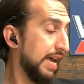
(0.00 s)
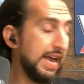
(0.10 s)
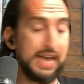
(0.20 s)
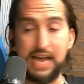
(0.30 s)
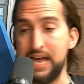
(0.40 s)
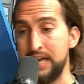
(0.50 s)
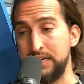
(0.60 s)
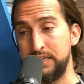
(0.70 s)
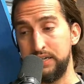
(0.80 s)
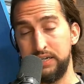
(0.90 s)

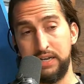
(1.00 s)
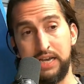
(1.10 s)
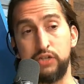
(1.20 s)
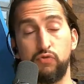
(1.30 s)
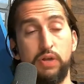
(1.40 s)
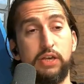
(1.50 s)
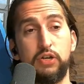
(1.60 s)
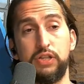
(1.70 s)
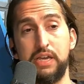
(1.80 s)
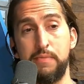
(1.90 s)
And it's really
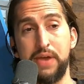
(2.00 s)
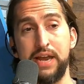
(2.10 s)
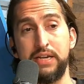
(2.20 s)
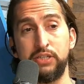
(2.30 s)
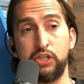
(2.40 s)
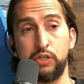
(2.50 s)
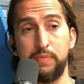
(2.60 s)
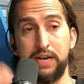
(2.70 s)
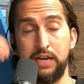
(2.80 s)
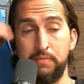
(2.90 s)
good the NBA didn't
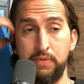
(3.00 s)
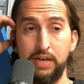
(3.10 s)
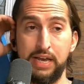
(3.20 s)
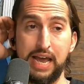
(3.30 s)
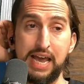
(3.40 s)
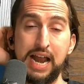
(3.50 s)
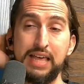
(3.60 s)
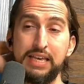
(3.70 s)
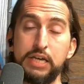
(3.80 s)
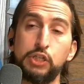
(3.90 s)
suspend him. And
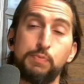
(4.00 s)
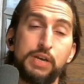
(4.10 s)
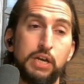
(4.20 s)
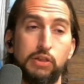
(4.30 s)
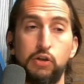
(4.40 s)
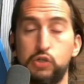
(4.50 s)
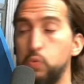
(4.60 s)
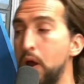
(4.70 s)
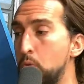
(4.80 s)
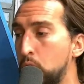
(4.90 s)
I think Ishbia looks
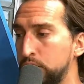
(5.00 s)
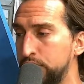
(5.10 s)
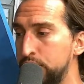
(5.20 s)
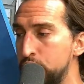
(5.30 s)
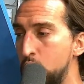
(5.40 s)
way worse than